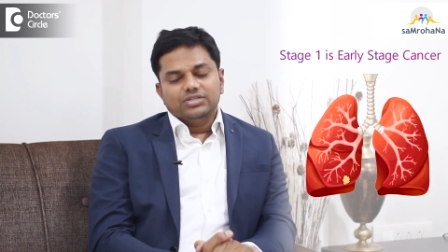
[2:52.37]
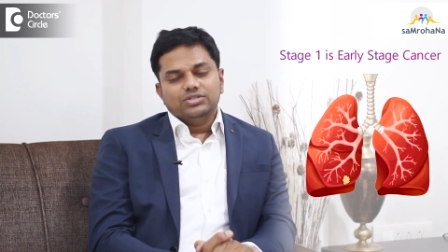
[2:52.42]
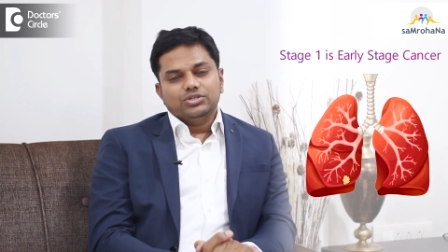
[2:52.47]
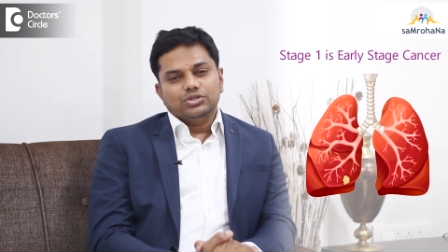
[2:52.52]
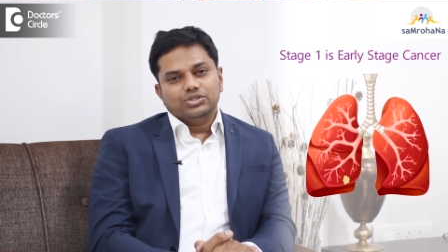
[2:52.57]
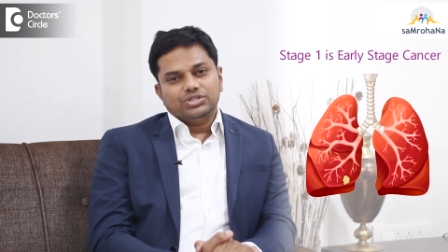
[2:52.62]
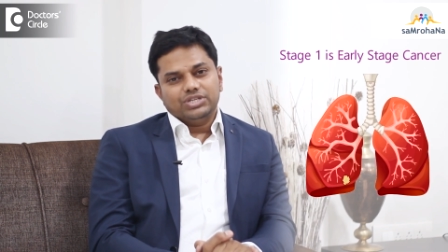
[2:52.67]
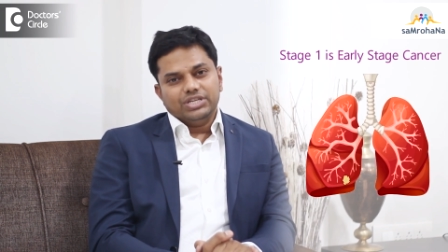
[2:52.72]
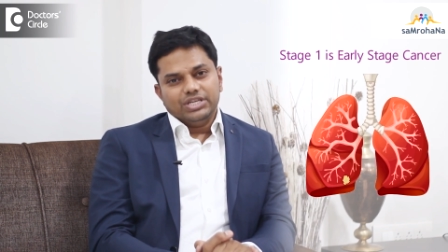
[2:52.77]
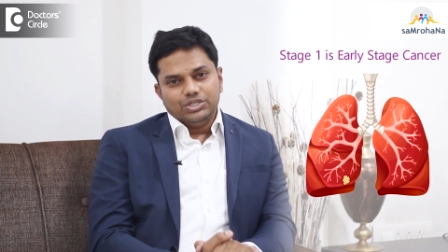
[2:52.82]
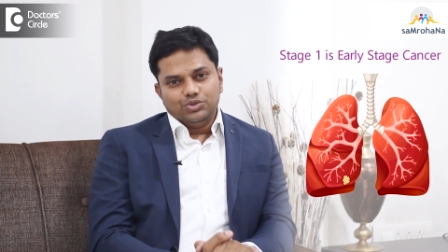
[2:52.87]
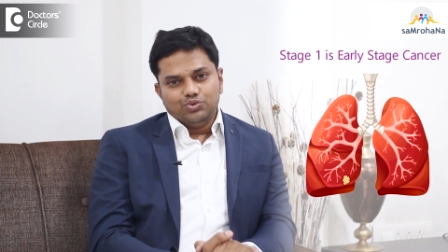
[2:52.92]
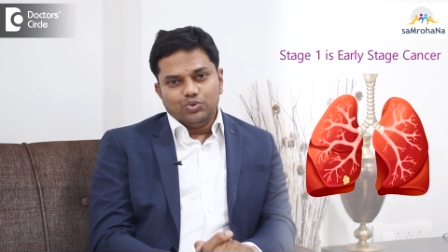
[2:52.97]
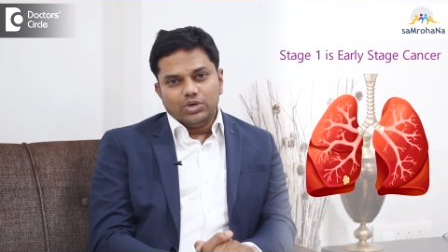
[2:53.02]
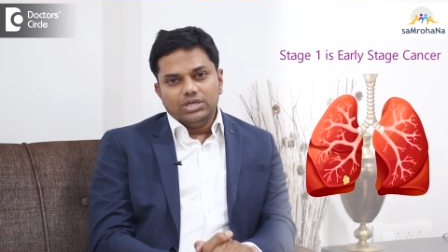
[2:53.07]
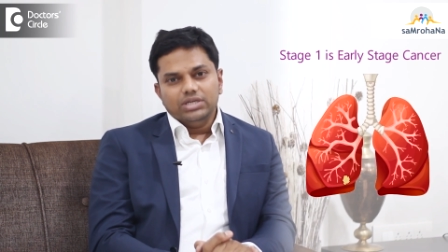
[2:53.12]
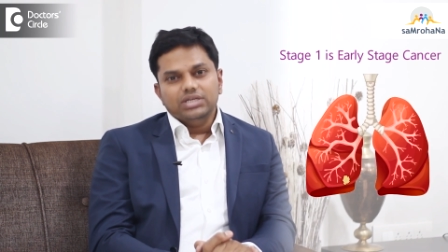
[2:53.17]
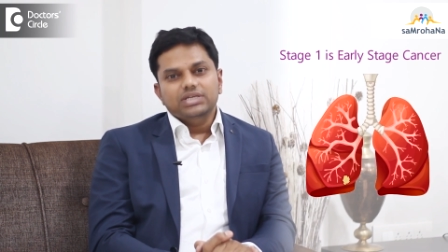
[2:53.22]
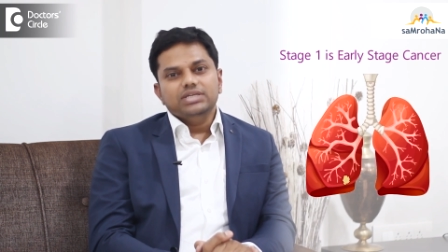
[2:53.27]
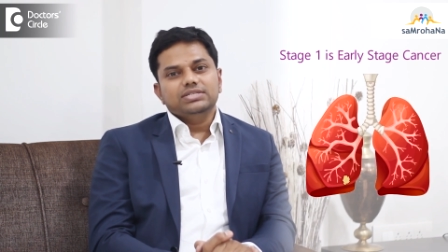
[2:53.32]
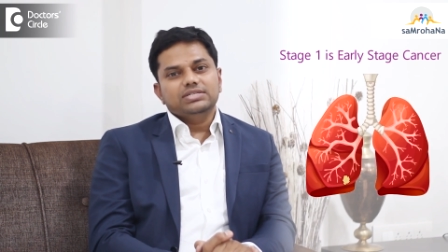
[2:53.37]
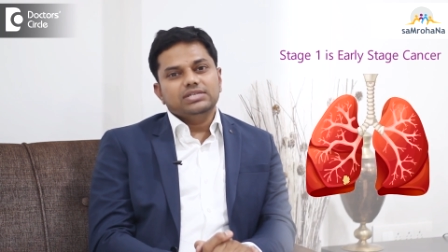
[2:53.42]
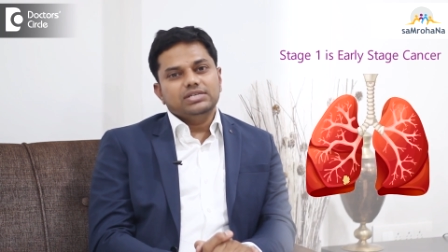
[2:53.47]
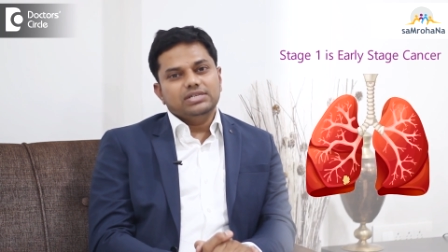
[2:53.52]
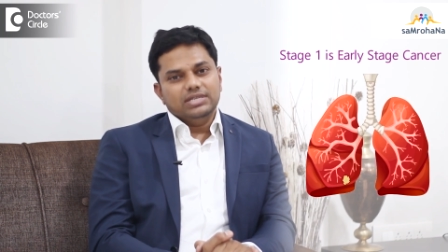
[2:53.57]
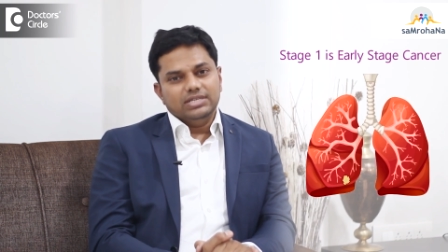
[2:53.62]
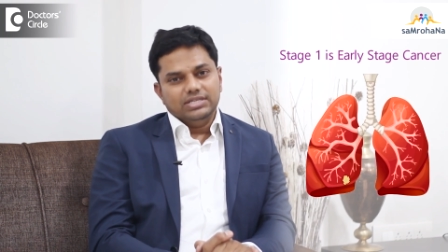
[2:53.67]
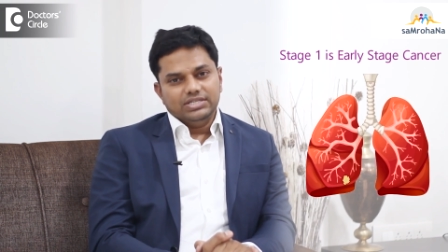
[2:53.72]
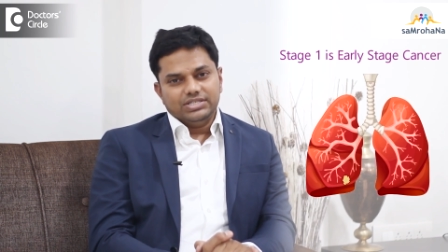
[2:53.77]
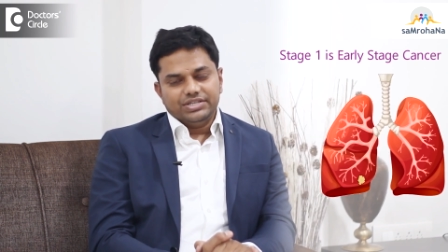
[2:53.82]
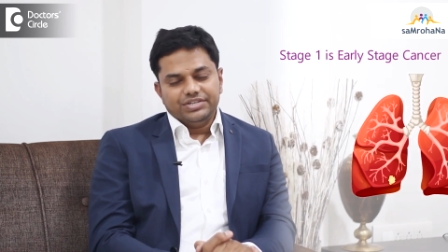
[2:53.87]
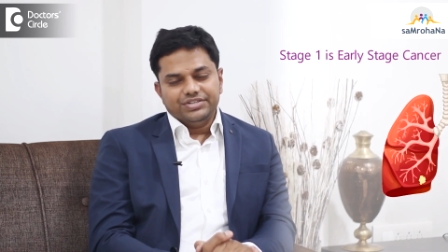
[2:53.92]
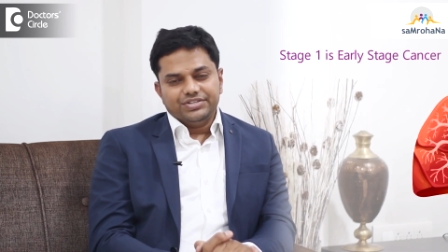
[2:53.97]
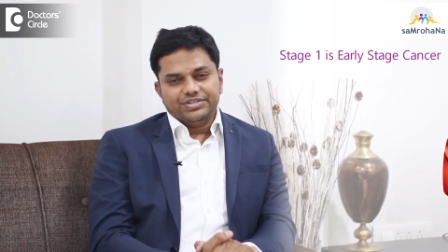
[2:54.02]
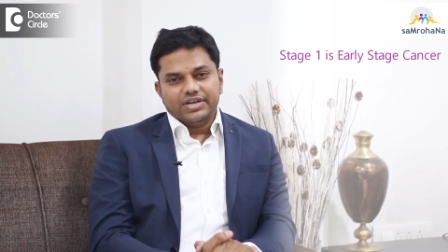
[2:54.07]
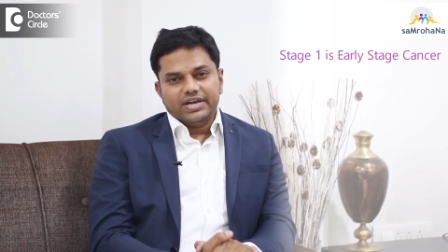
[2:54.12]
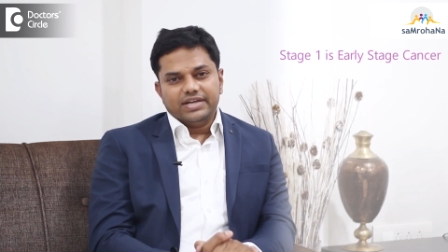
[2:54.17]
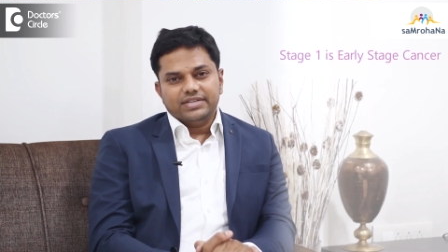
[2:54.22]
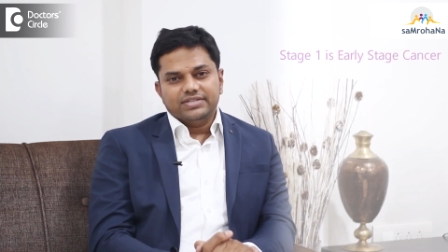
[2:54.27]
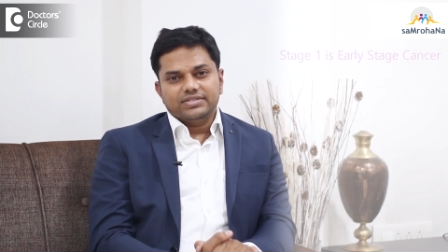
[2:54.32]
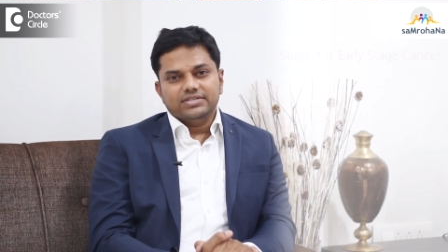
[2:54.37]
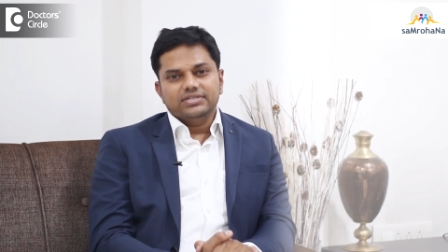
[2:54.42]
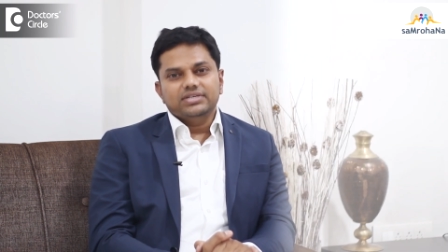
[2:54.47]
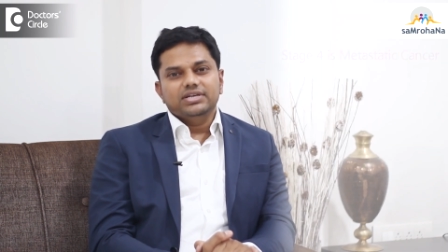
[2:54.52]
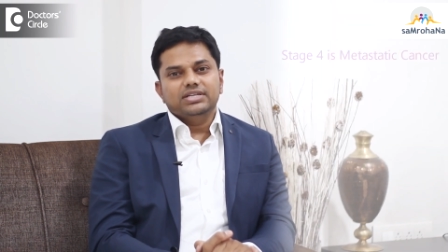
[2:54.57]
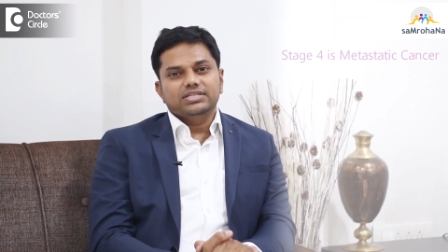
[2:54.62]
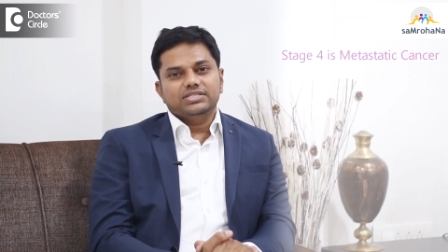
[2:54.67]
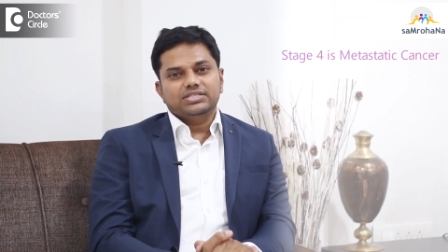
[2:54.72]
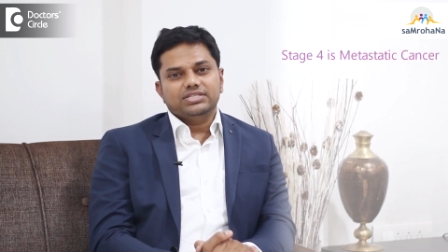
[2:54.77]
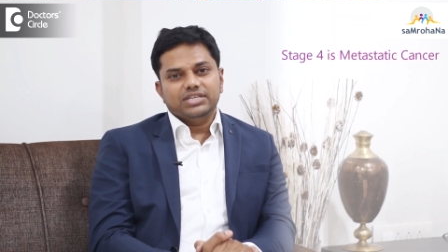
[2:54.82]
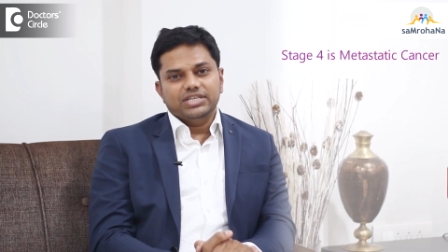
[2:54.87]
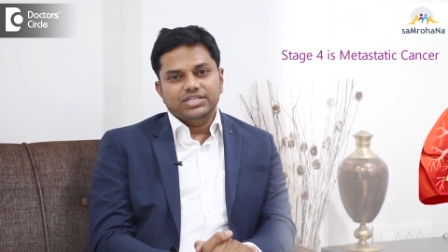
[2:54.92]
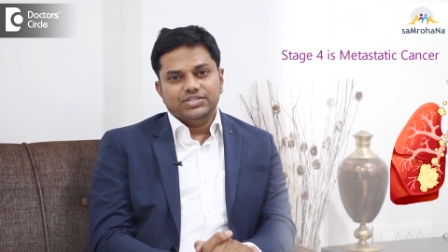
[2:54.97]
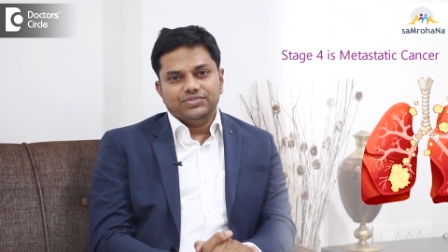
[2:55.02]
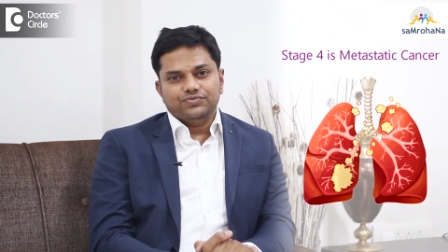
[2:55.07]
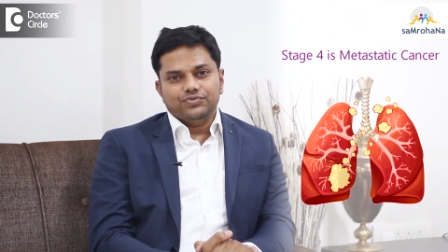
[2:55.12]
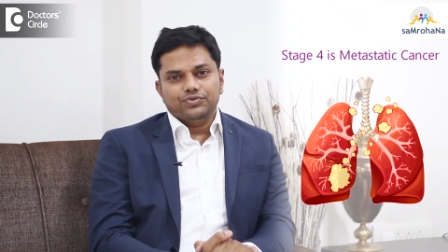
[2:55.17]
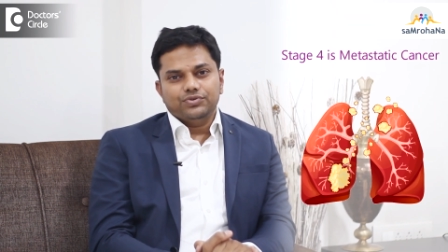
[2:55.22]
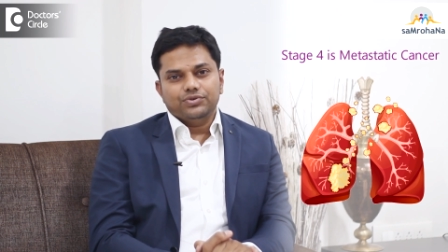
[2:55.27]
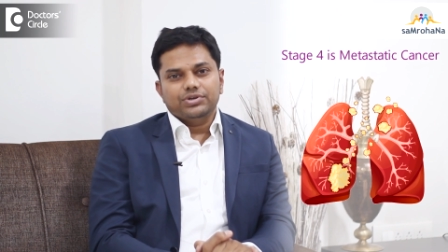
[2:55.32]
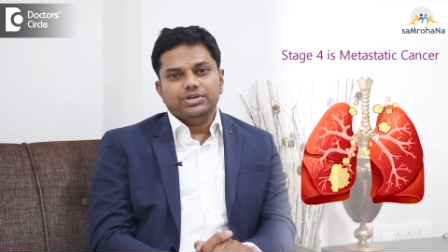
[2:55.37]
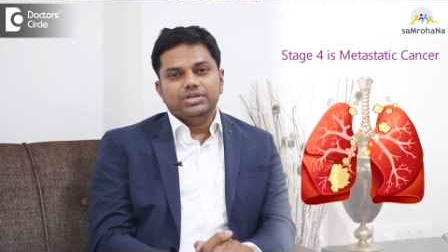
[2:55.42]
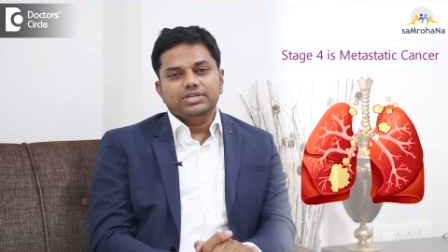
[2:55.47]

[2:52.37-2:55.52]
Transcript: So stage 1 is the early stage cancer and stage 4